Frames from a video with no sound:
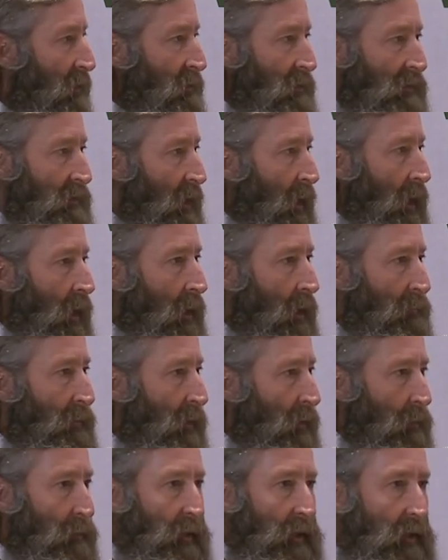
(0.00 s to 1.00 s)
this is a
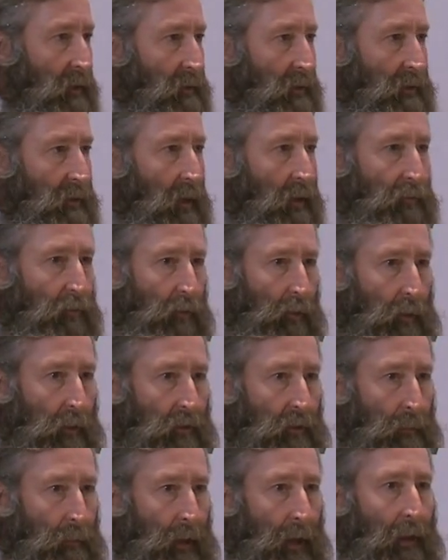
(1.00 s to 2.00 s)
hobby or because it's
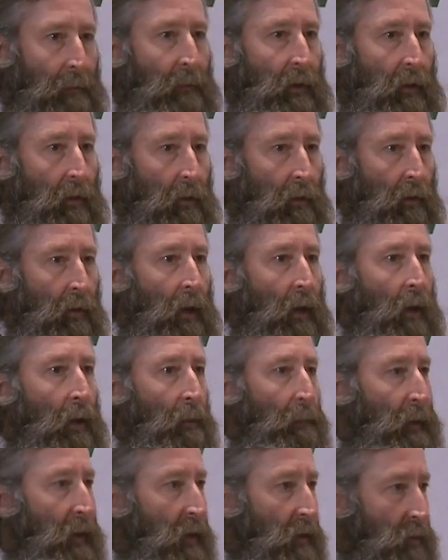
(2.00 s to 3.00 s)
altruism. I'm here
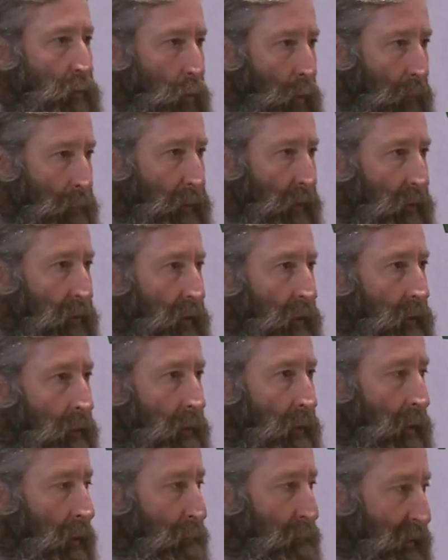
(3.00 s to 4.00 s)
because we're building
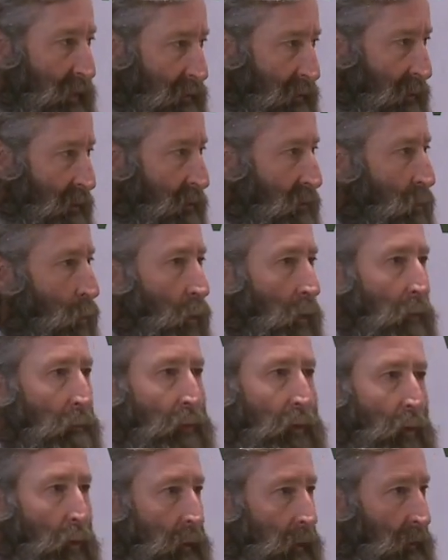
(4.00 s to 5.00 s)
a, a business, we're
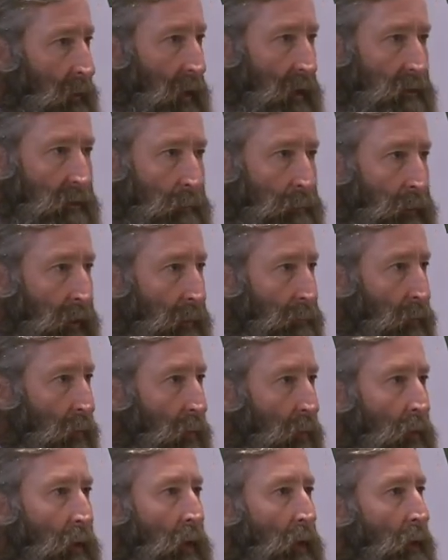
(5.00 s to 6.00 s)
employing lots of
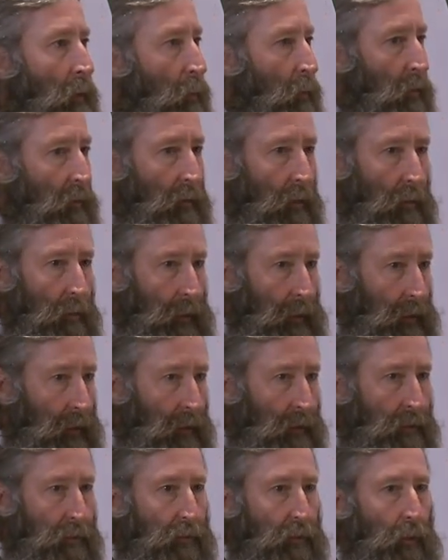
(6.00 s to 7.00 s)
people, we're growing an
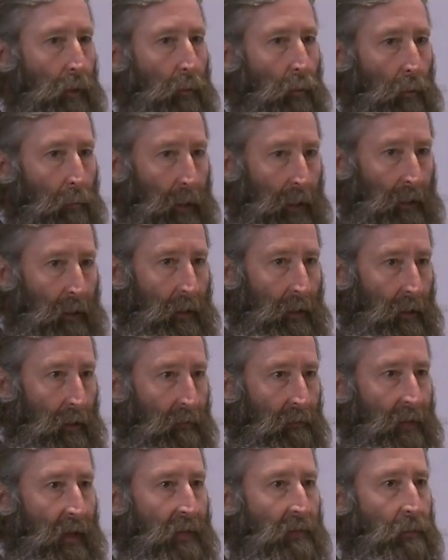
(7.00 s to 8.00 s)
industry, we're making an
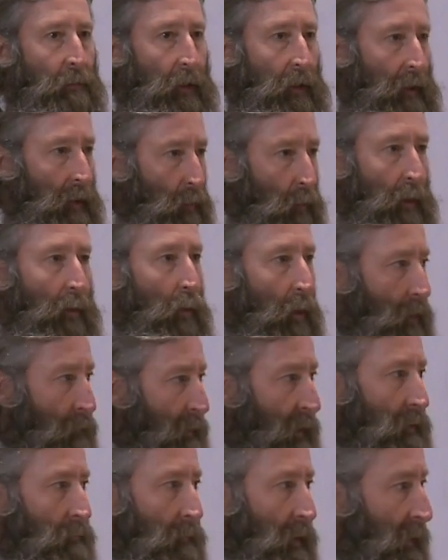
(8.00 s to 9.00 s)
investment, and we want to
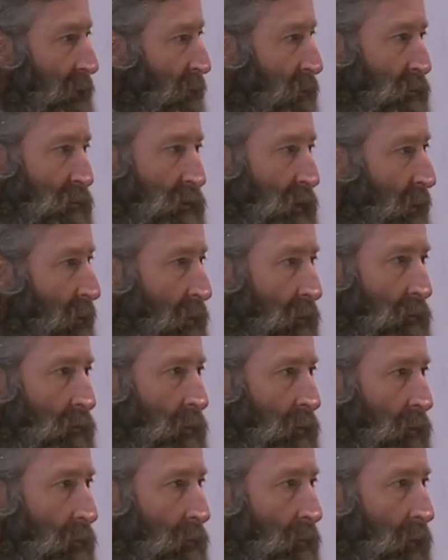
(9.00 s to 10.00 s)
make money just like you
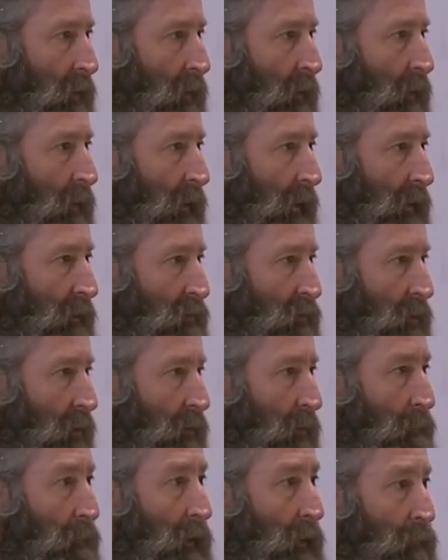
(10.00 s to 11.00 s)
do. And so
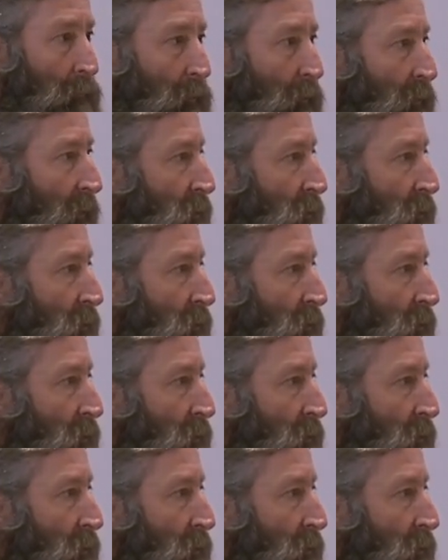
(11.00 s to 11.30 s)
the people